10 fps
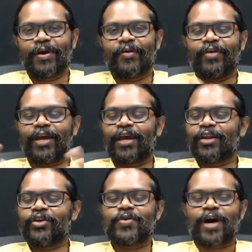where
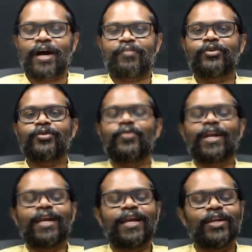you have to
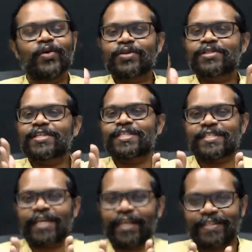reduce the
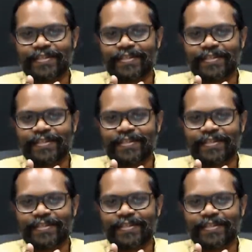size